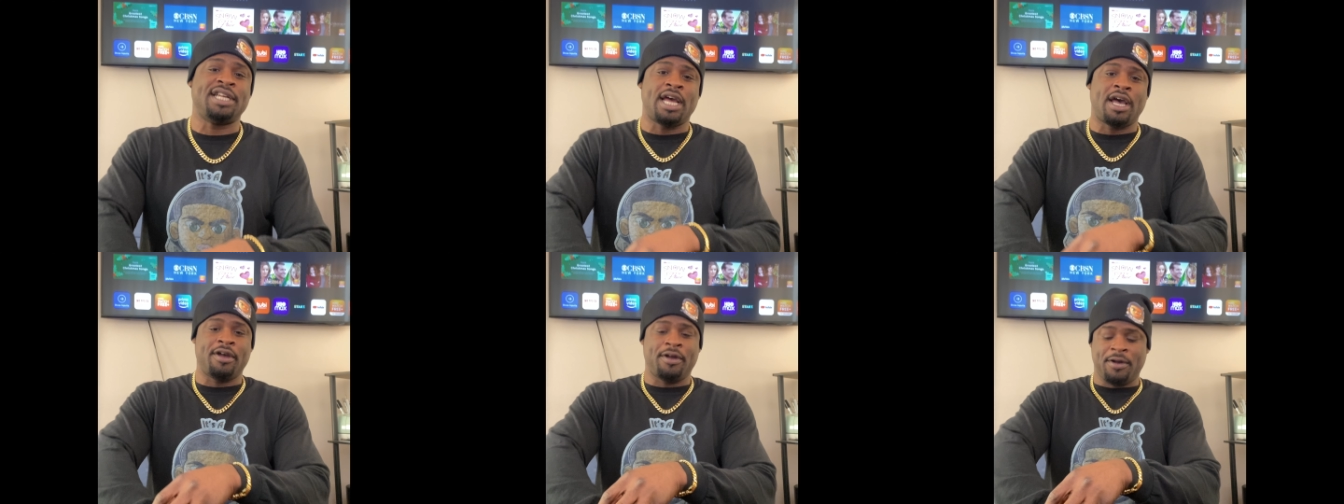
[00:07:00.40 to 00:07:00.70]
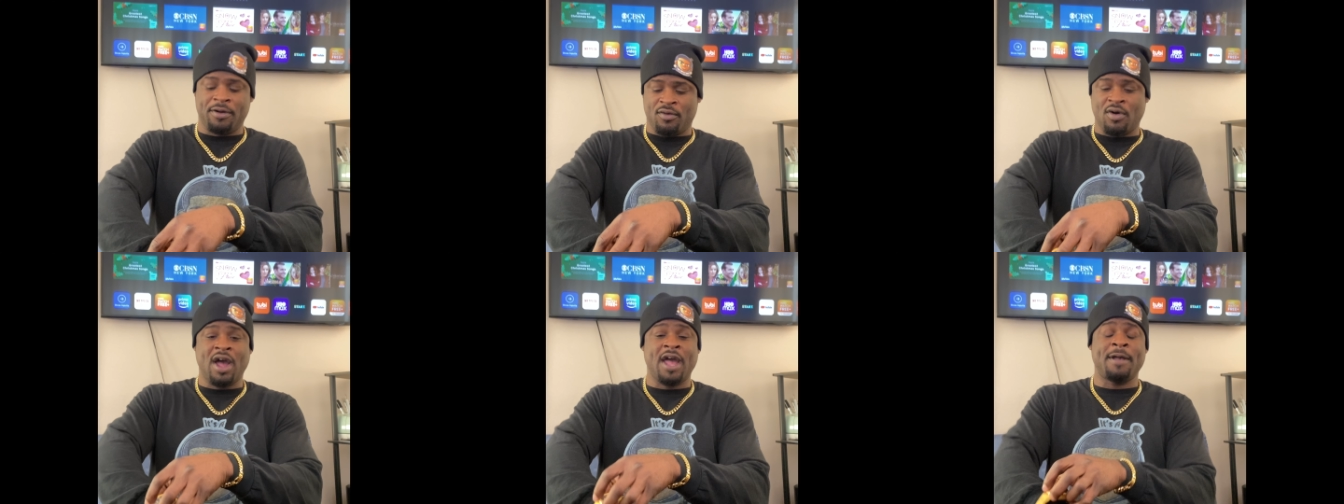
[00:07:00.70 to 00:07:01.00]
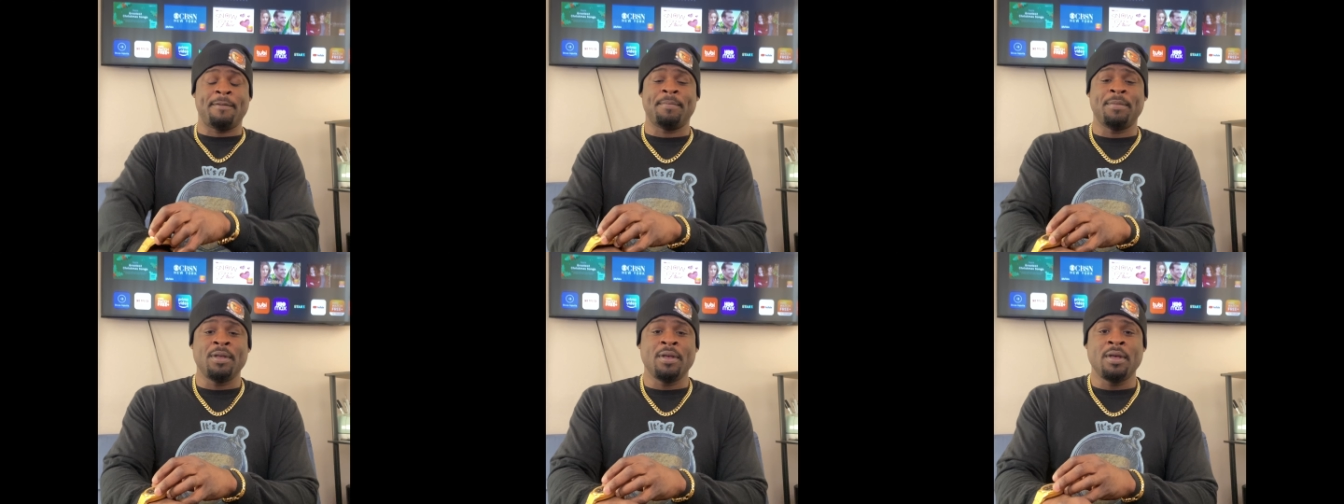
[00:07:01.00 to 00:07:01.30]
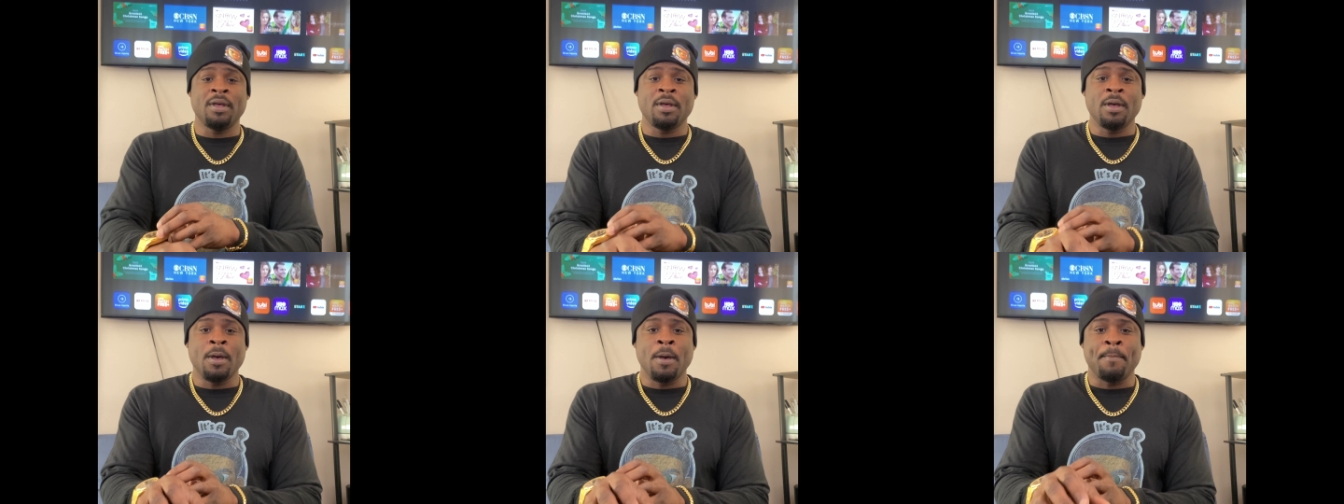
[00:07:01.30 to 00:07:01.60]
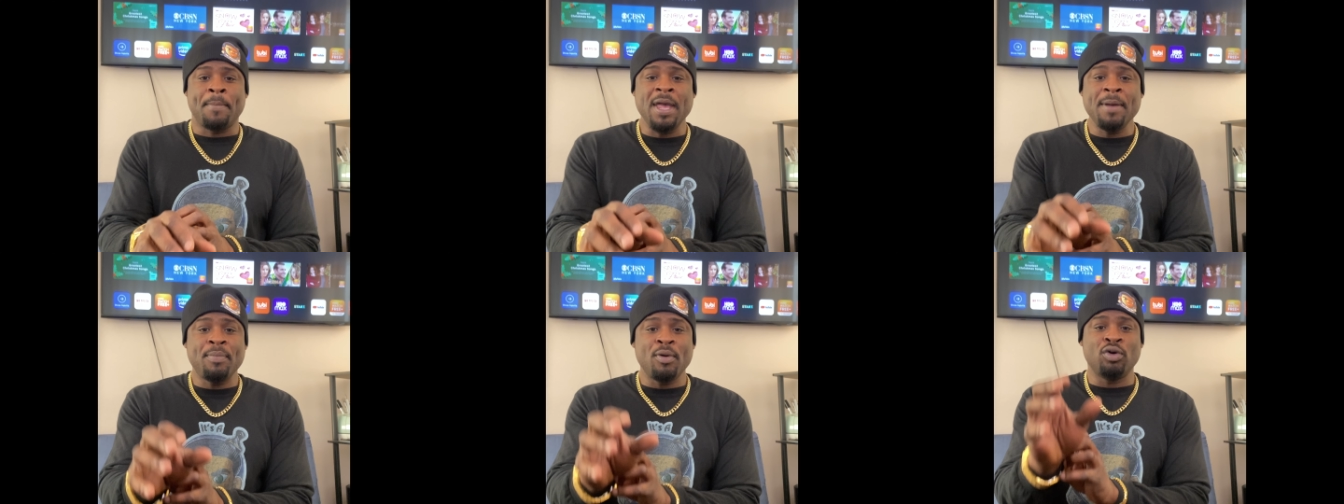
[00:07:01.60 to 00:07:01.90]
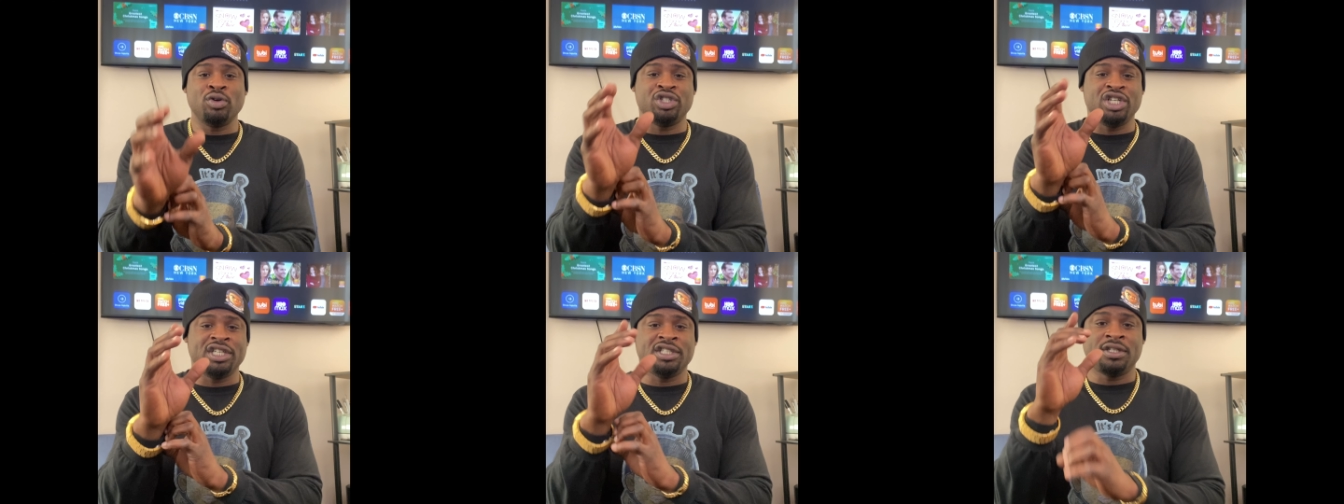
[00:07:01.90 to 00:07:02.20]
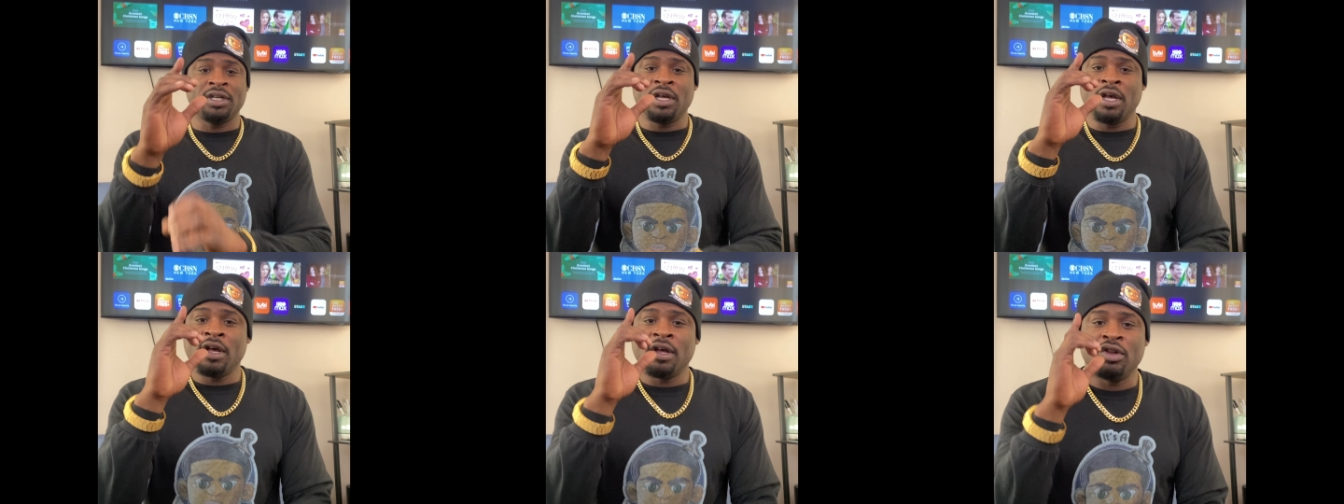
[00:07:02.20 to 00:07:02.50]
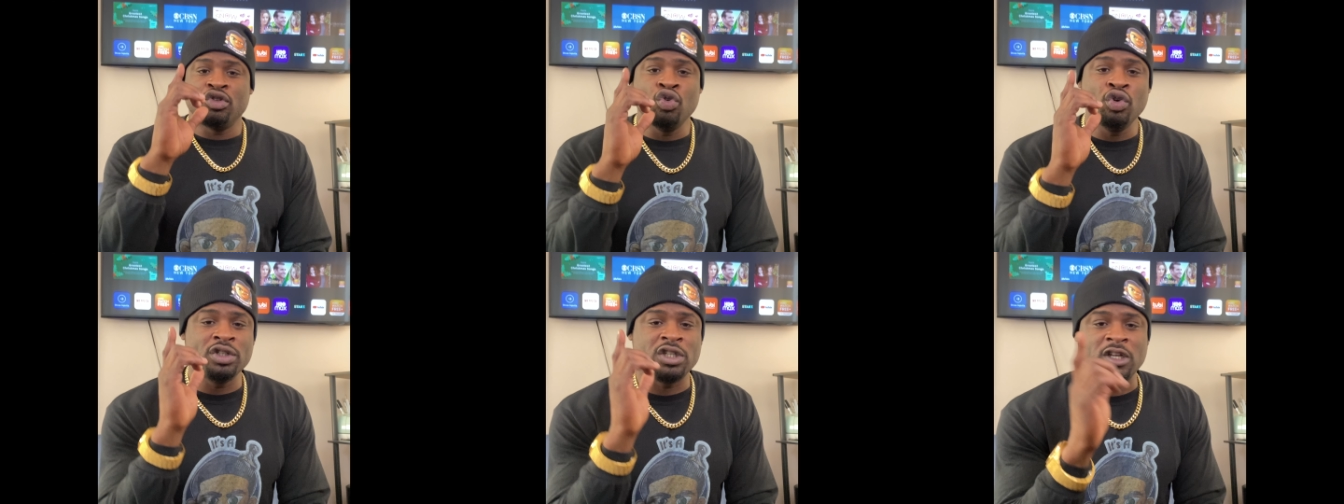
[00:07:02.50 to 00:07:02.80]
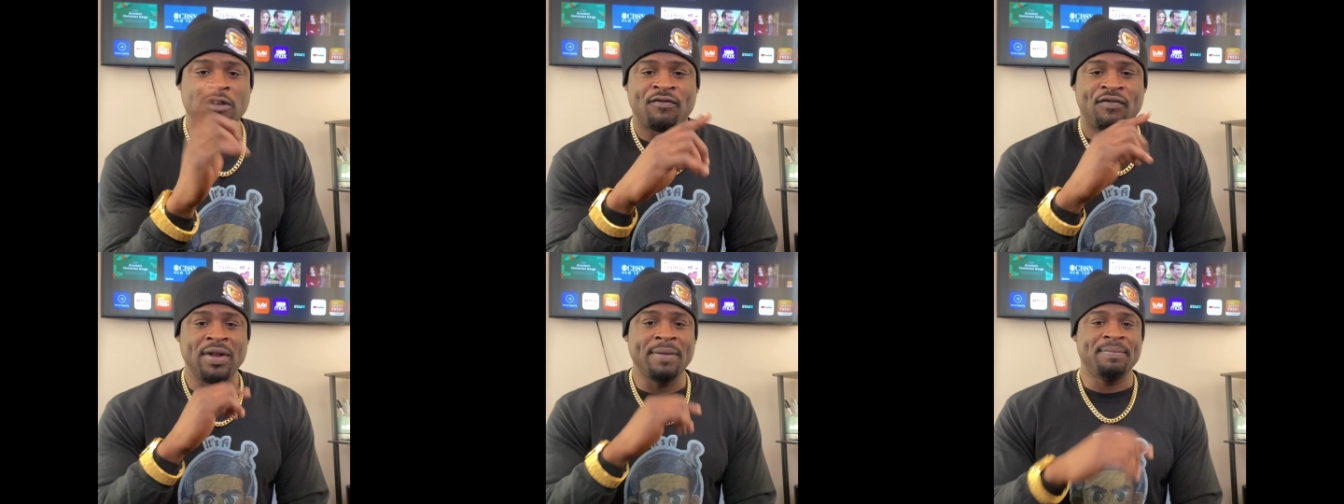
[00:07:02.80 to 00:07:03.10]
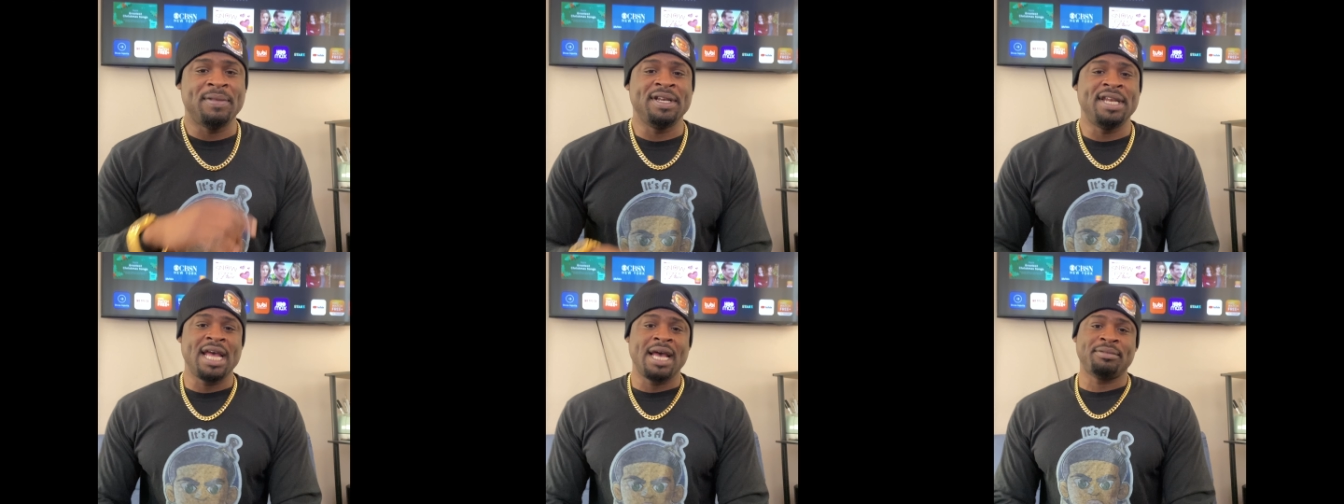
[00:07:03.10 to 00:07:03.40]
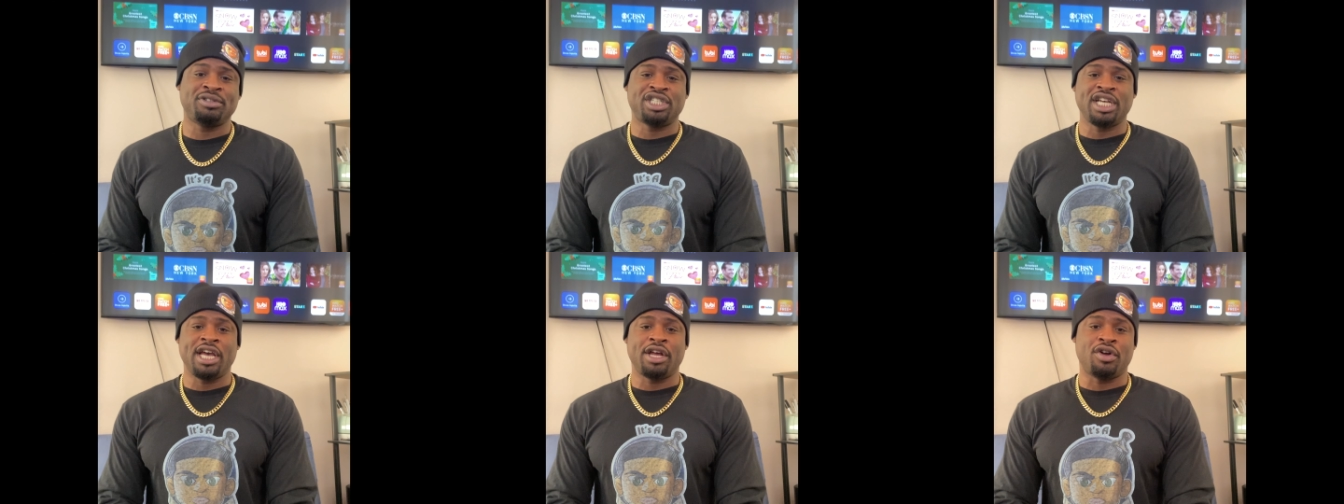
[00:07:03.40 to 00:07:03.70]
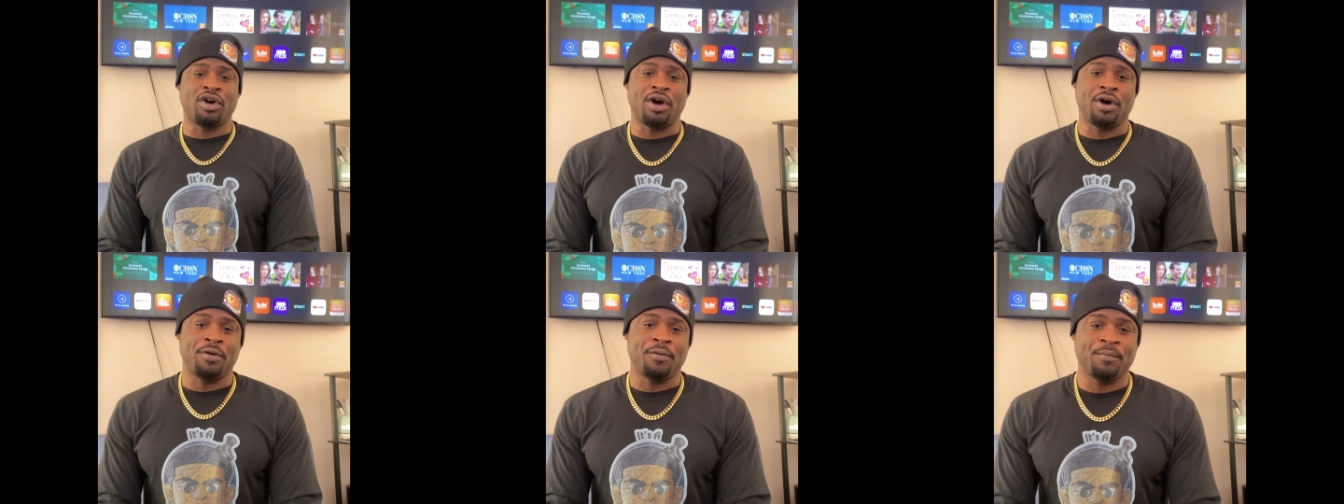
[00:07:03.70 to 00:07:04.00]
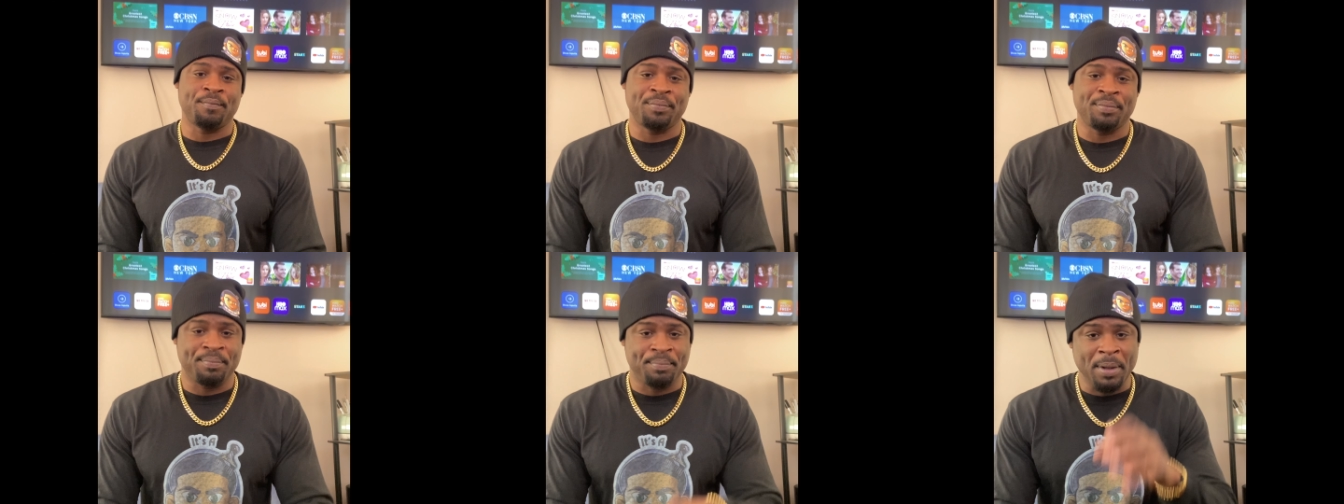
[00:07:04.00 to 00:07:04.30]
out here, right? People will just, you just flip the damn channel on.